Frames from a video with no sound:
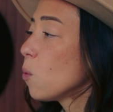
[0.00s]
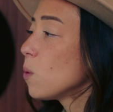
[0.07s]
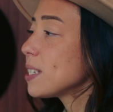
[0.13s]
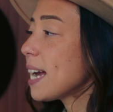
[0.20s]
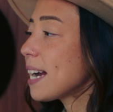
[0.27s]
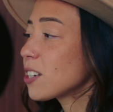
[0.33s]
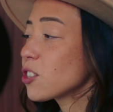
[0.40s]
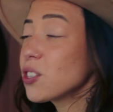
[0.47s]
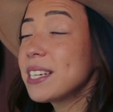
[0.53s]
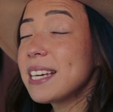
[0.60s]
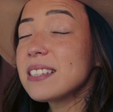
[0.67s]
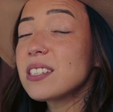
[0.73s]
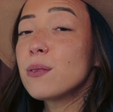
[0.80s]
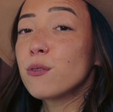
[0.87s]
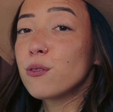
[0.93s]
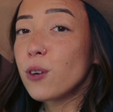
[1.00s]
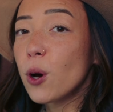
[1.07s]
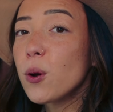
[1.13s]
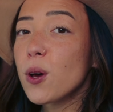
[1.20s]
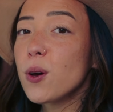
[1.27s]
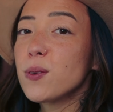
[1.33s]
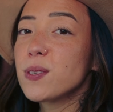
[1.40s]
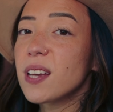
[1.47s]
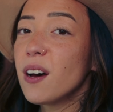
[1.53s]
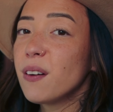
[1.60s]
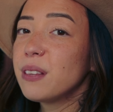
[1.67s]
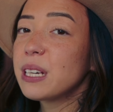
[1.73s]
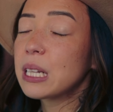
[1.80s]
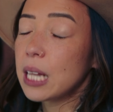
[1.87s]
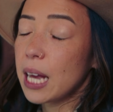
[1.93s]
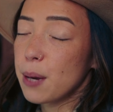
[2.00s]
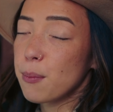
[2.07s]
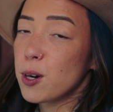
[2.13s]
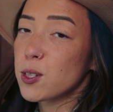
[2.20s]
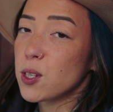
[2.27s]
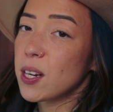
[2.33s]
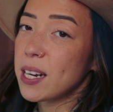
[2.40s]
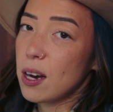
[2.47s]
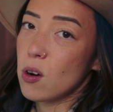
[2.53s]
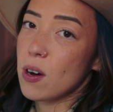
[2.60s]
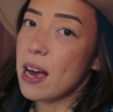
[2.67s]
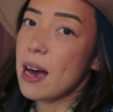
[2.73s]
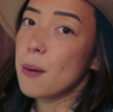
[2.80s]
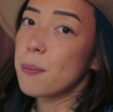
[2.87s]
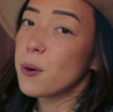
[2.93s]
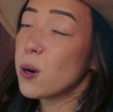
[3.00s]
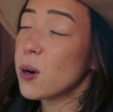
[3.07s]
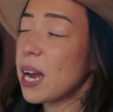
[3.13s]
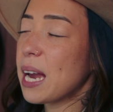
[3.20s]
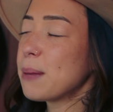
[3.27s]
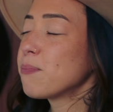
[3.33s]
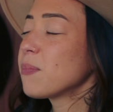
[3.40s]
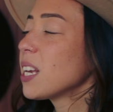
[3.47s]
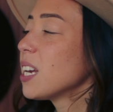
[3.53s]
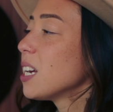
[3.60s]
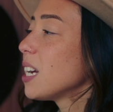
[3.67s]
was actually get some photos of the climbers on El Cap, okay?